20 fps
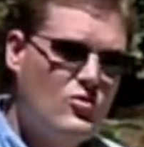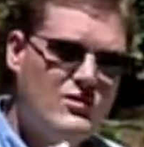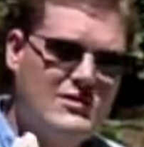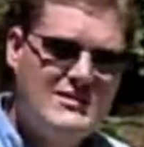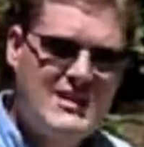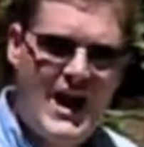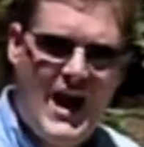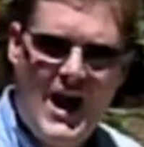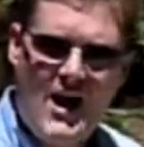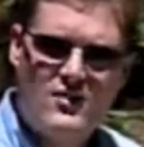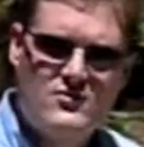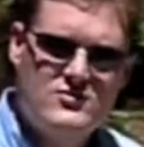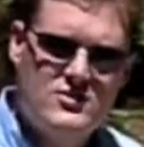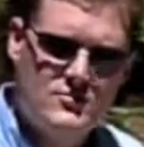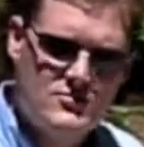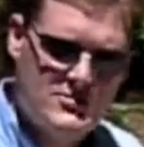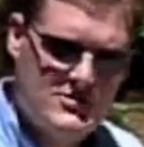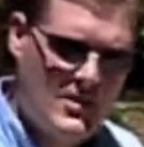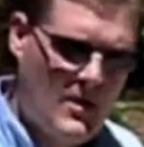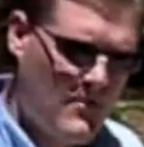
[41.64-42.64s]
sort of towel,
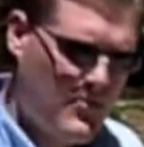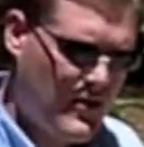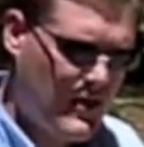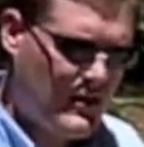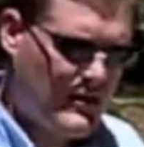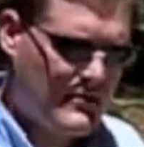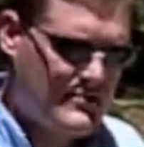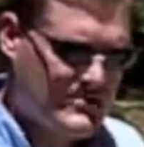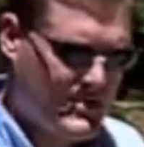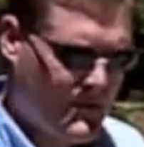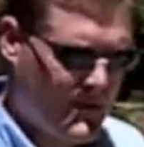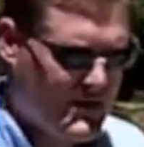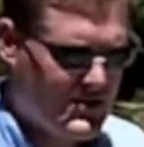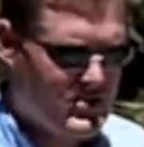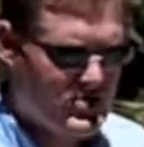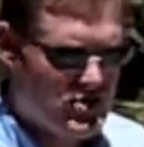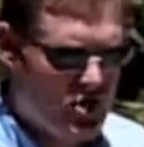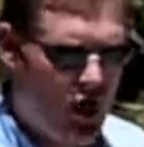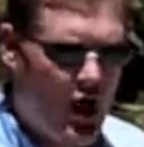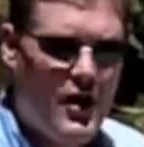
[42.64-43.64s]

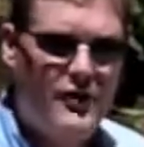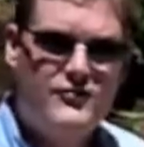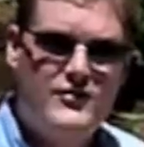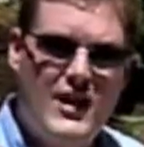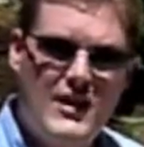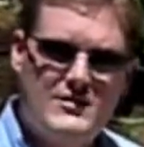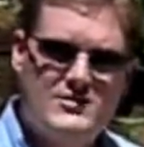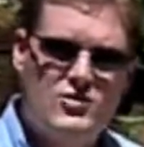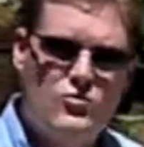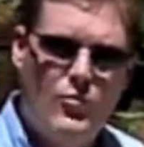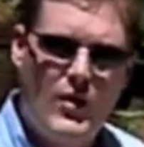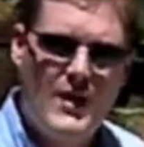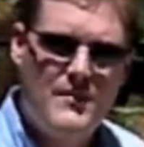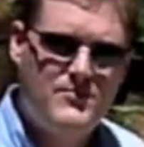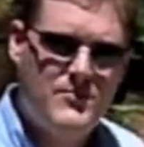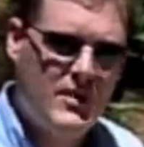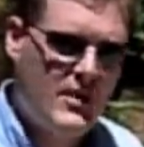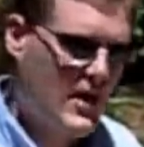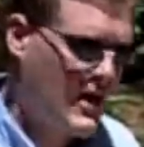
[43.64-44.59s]
something soft to actually wipe the